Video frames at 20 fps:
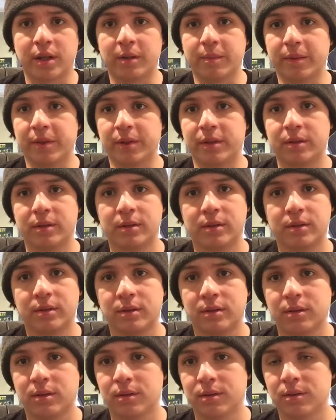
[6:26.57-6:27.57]
be
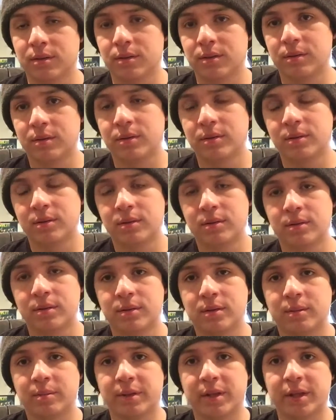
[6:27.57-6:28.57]

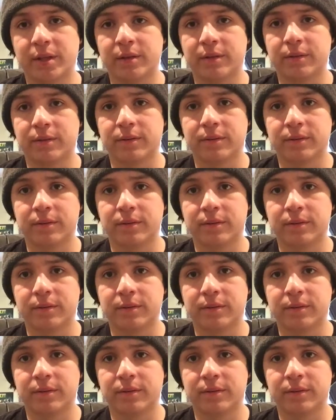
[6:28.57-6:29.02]
some kind of